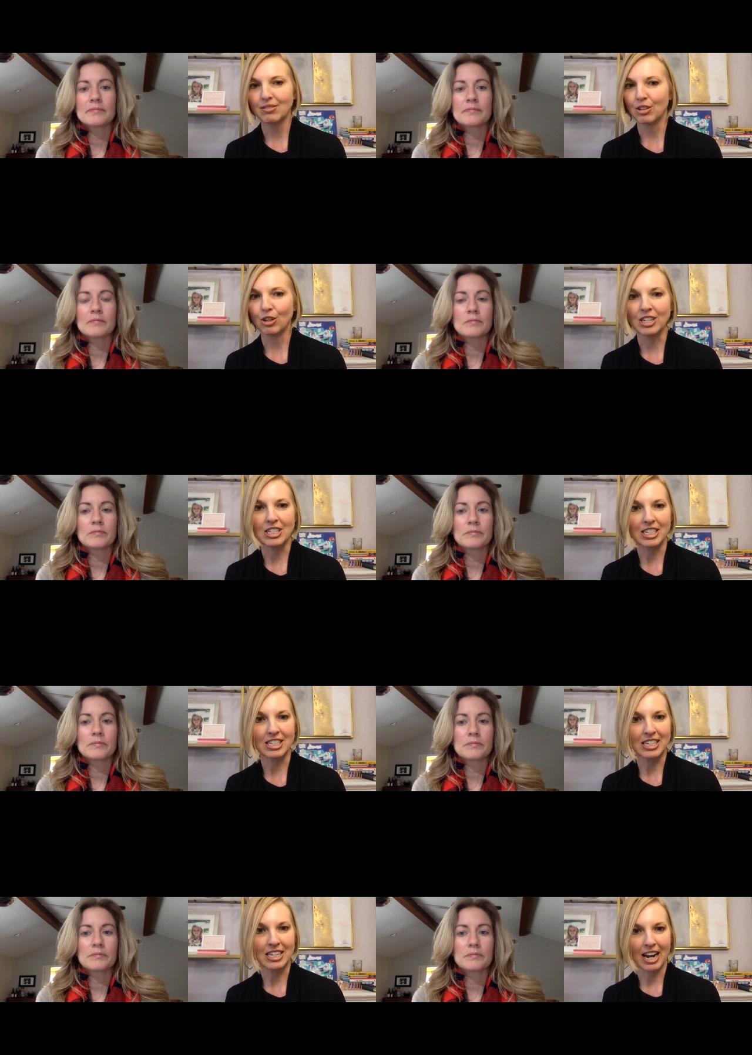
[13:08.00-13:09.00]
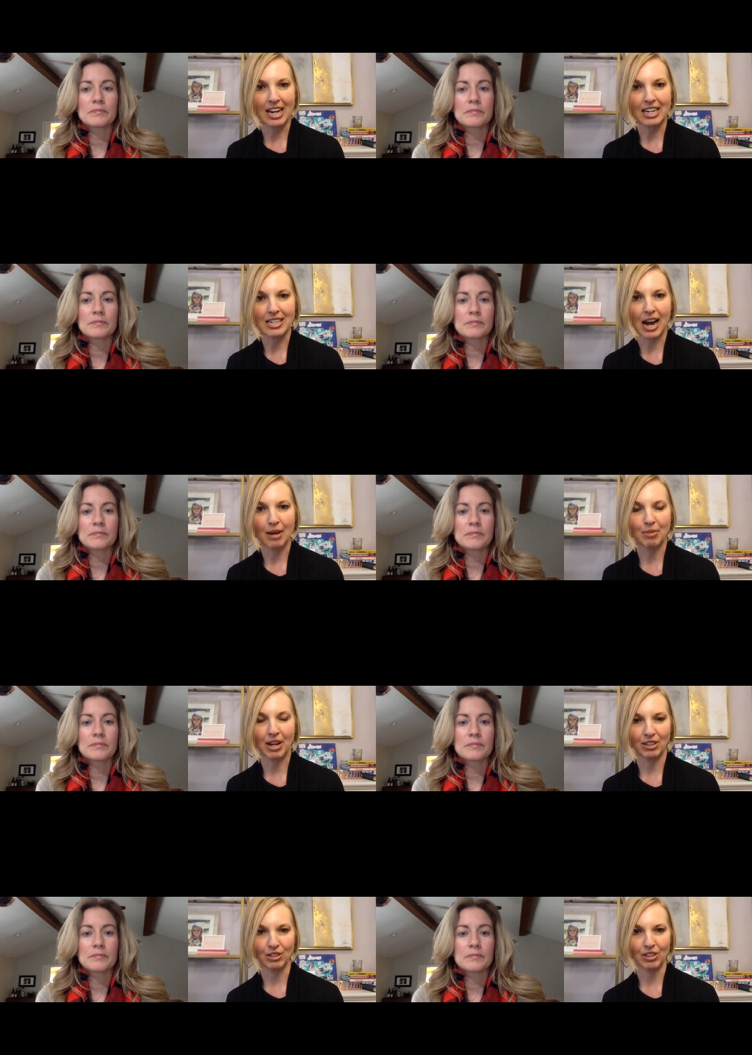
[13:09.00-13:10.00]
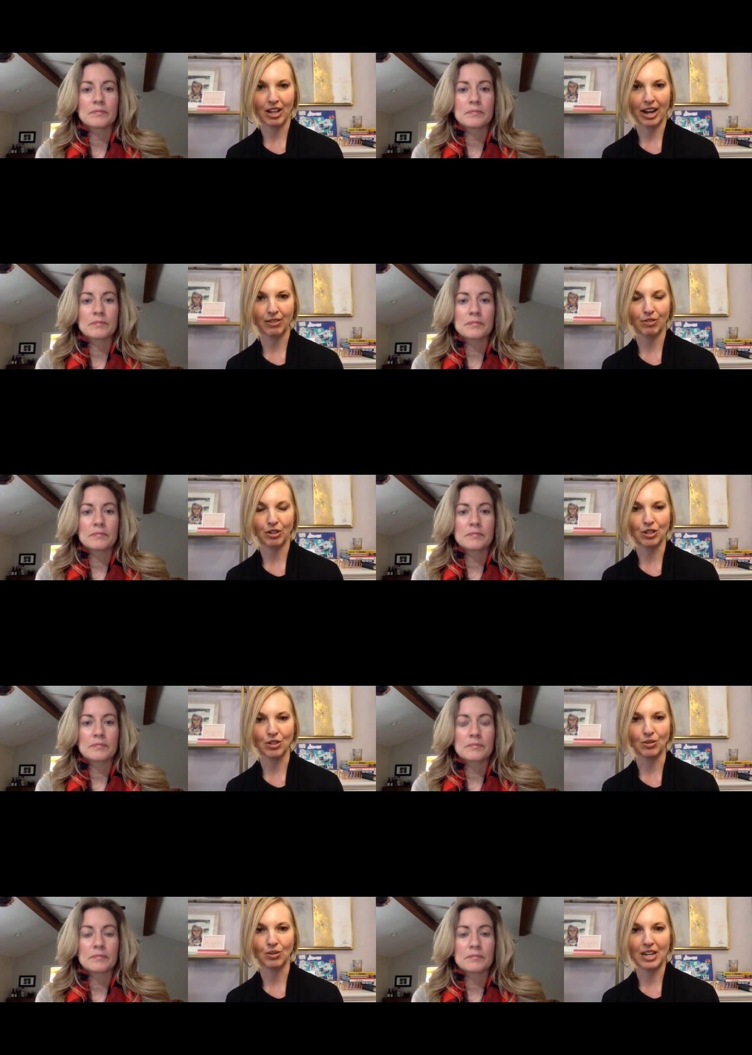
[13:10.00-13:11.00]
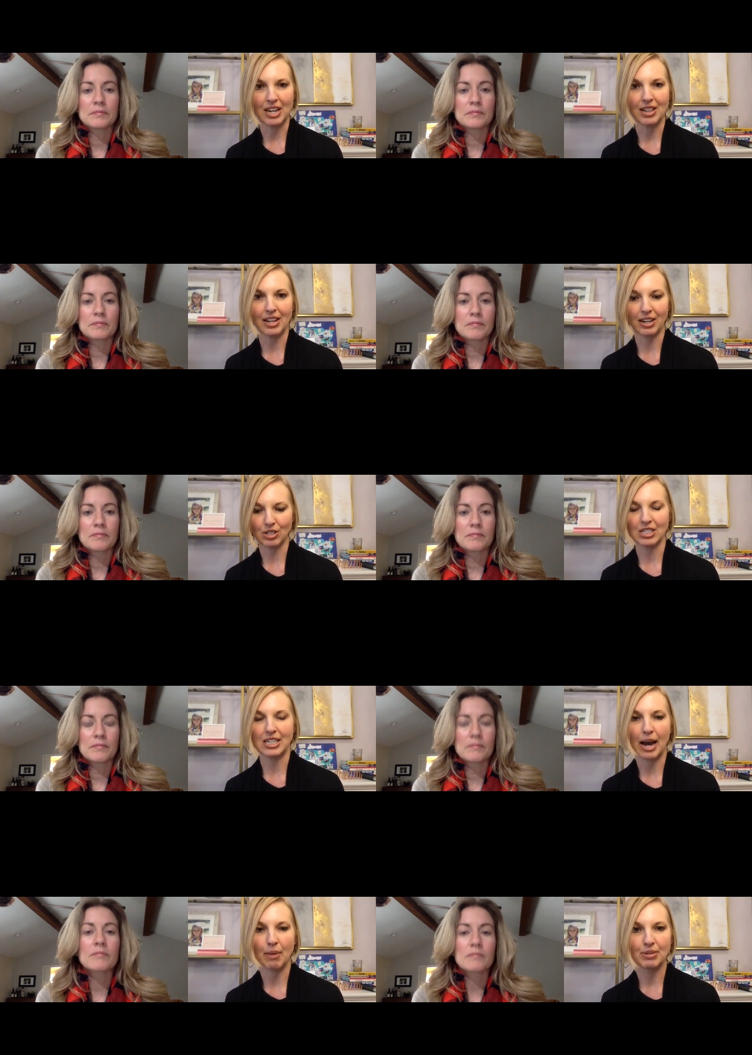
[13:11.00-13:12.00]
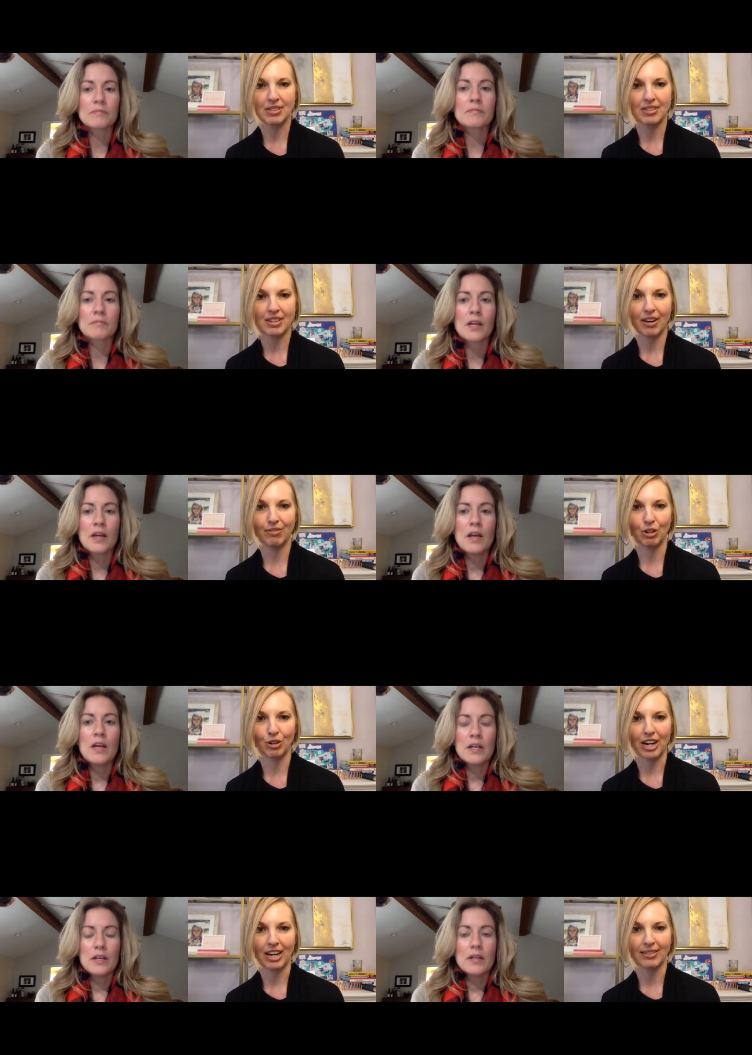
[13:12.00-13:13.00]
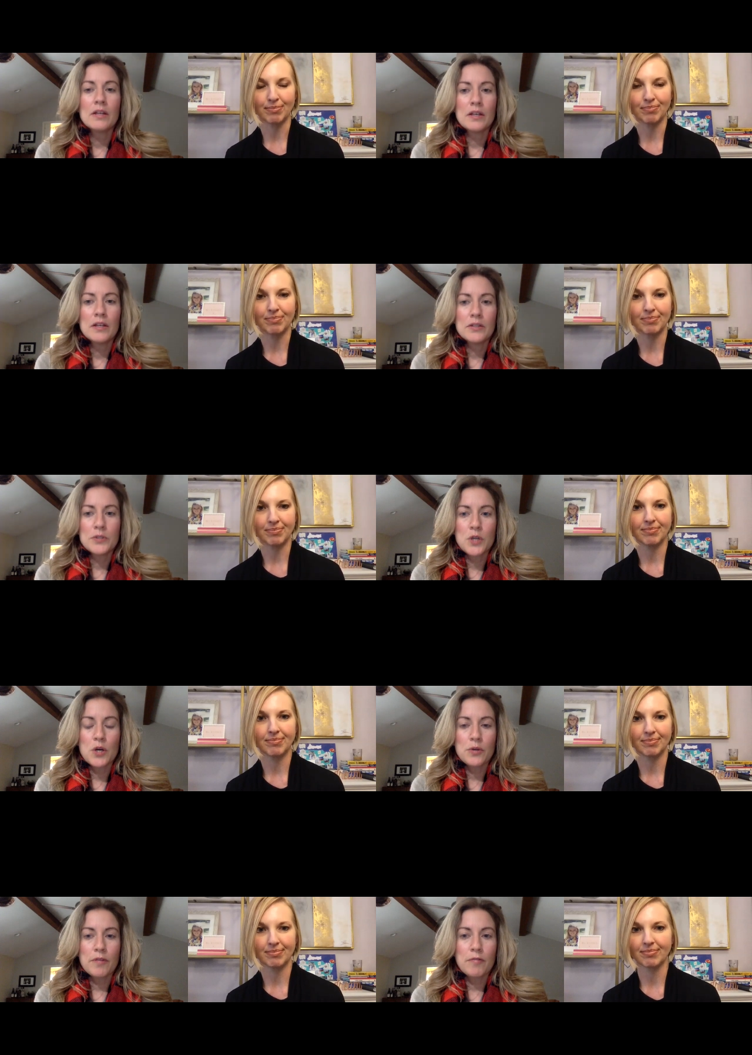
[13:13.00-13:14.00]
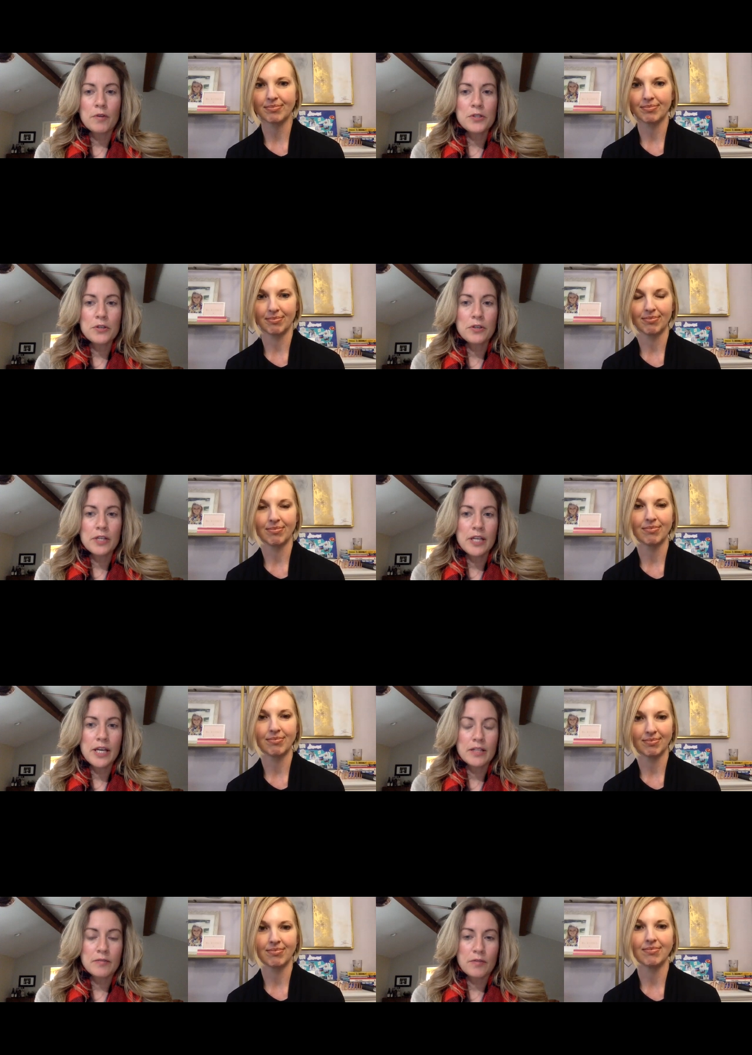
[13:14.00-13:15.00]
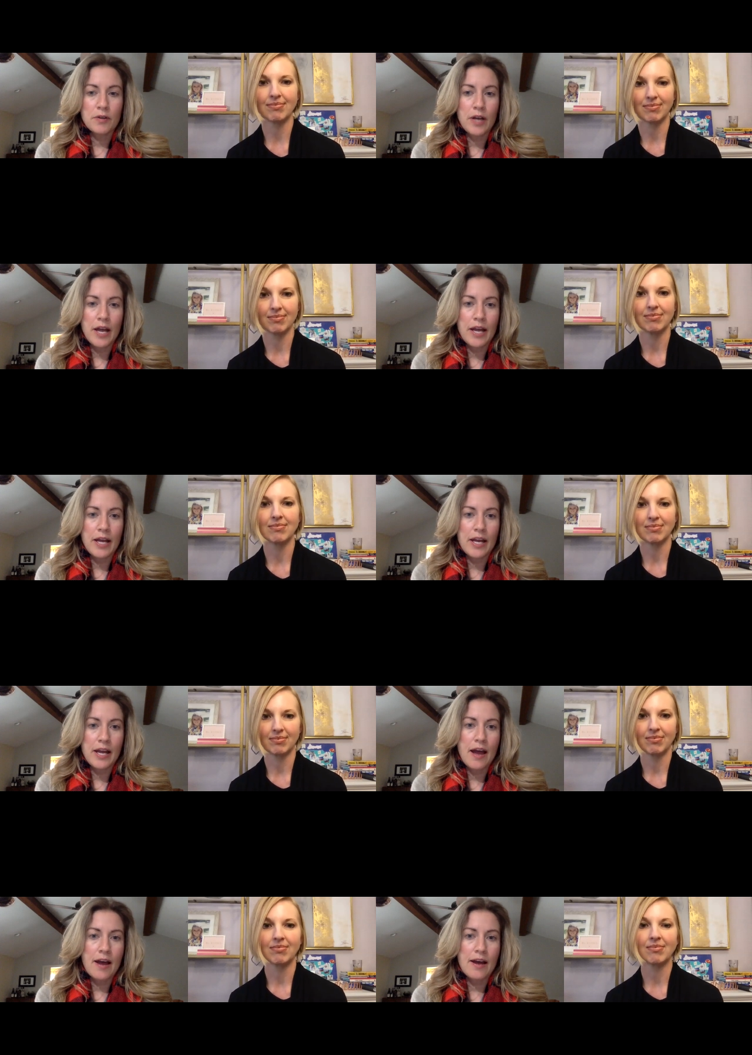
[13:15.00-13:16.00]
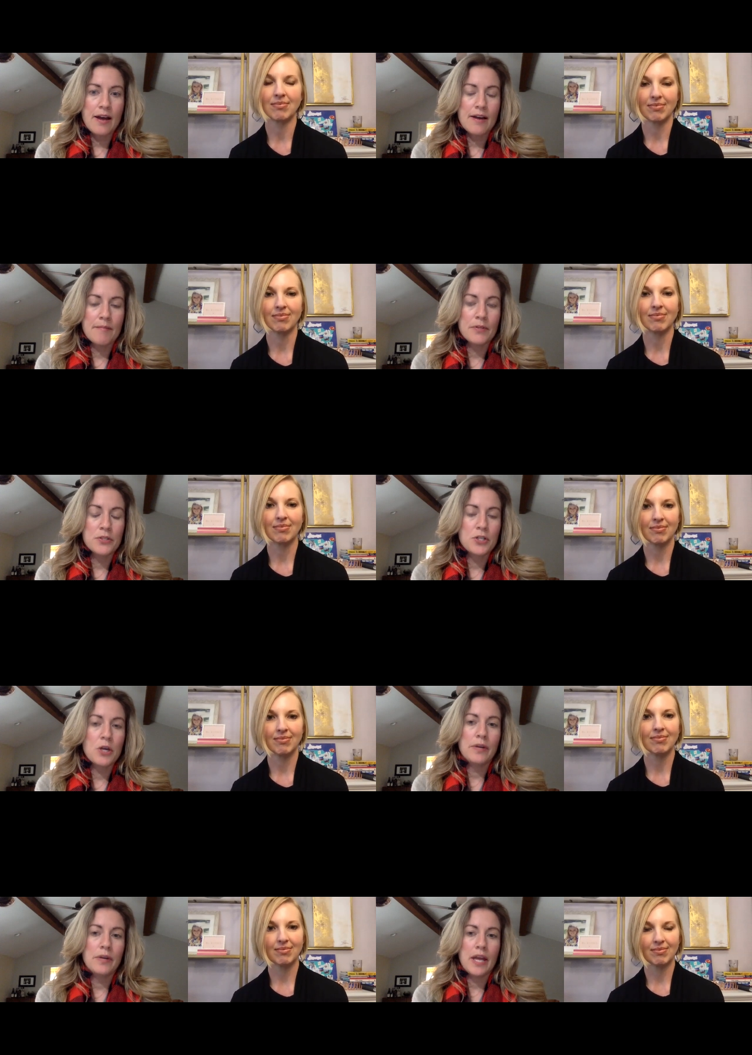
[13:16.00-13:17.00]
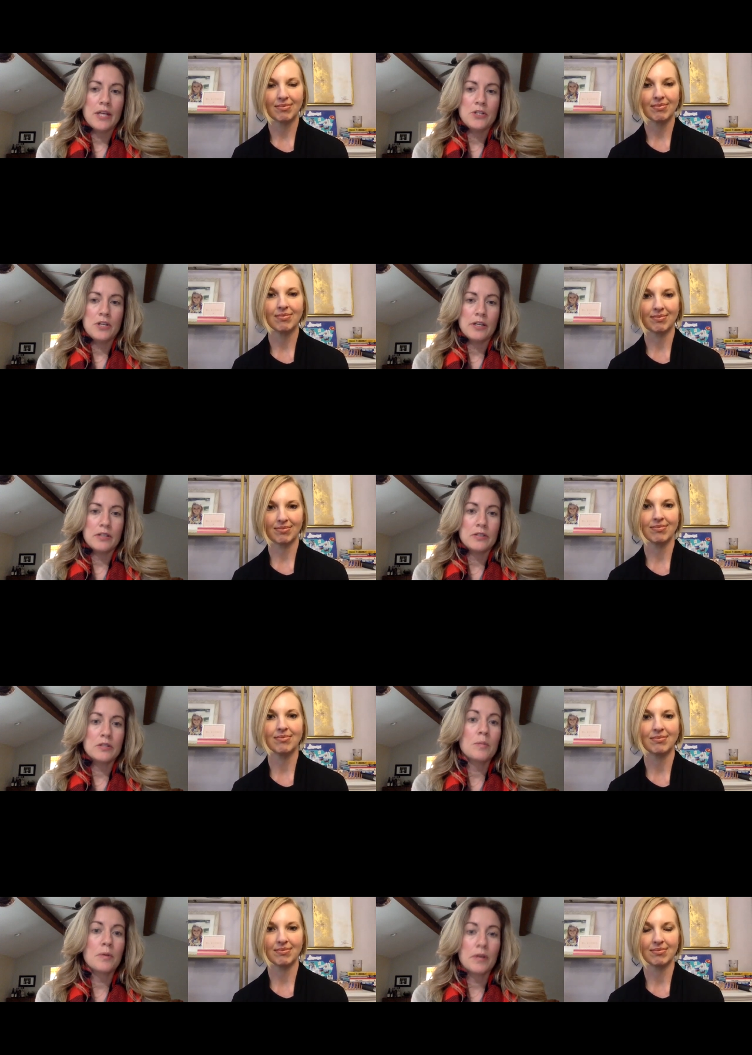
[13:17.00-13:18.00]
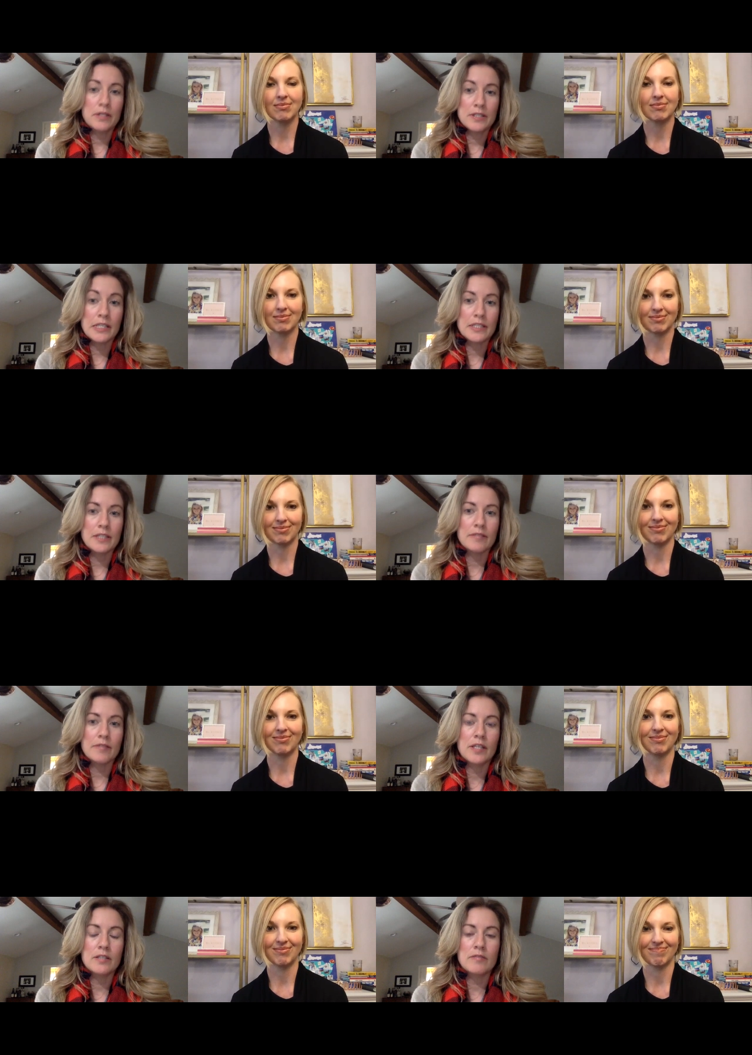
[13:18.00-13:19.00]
Speaker 1: 30, 60, 90 timeline look like for you in their steps of learning?
Speaker 2: So the first 30 days for a um, showing agent is super intensive. It is